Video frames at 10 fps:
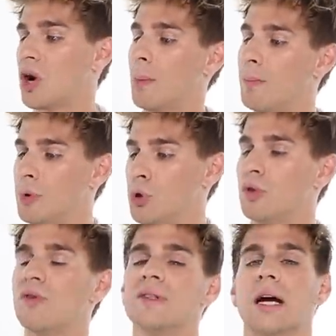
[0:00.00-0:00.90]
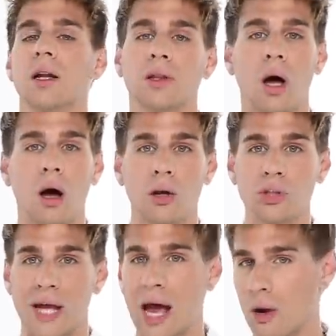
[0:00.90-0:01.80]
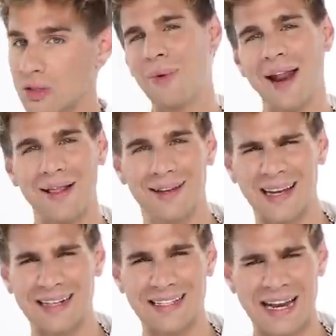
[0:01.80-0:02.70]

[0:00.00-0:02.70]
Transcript: her beautiful decolletage out. Quite elegant.